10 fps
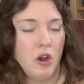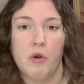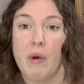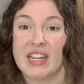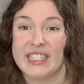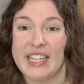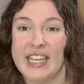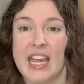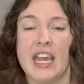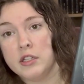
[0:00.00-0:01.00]
Wesley
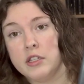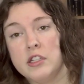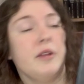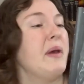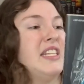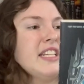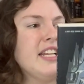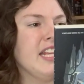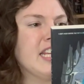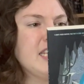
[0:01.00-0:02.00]
King. So
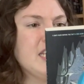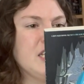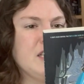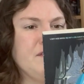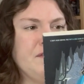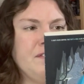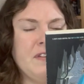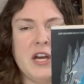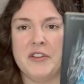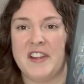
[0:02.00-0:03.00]
basically this is
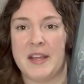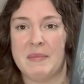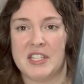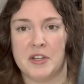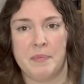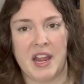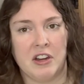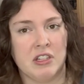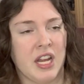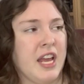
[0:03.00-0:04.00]
following Mr.
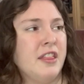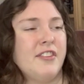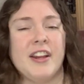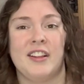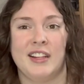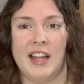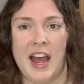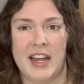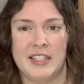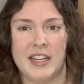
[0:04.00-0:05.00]
Baker's 8th grade
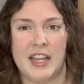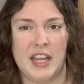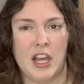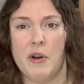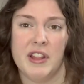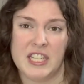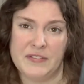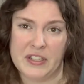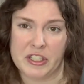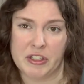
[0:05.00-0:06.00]
class, and they go on this
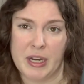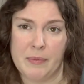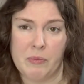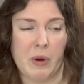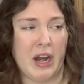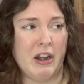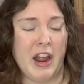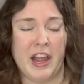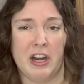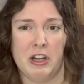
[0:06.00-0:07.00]
field trip where
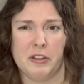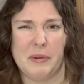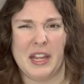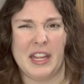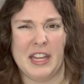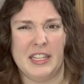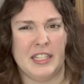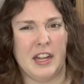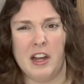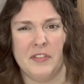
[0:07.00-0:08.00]
a earthquake hits,
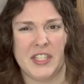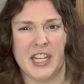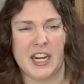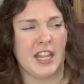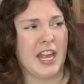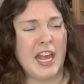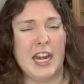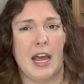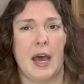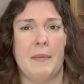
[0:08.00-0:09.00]
and all of a sudden they
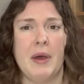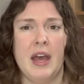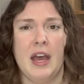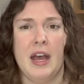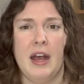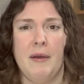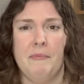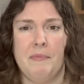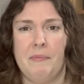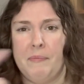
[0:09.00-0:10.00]
end up
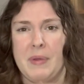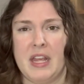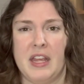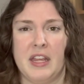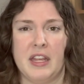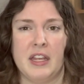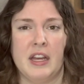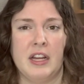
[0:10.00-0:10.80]
being